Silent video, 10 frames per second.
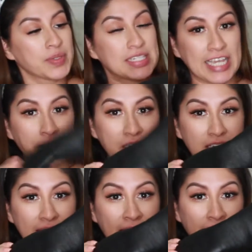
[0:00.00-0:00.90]
same
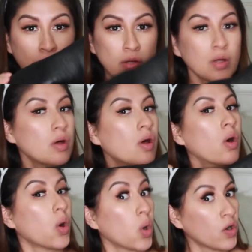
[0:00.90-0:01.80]
style,
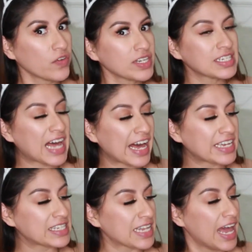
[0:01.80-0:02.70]
oversized,